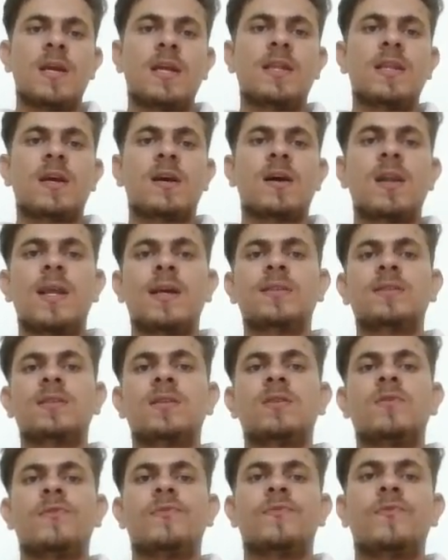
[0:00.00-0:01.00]
in the
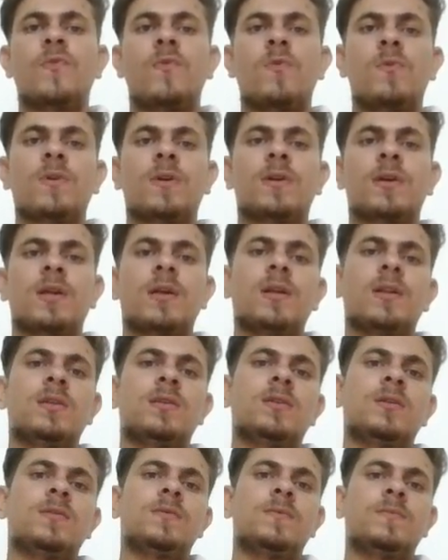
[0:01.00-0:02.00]
collection of folk
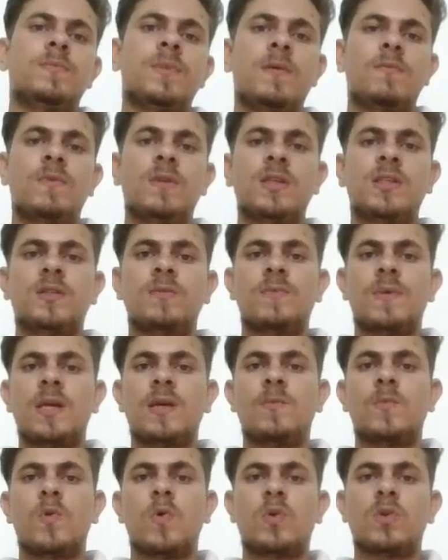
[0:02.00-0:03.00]
tales published
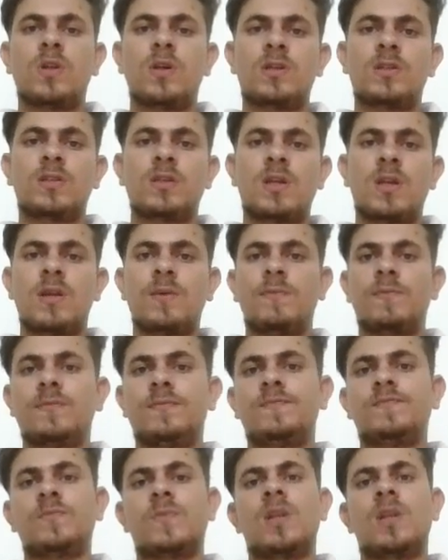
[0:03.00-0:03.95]
by Brothers Grimm.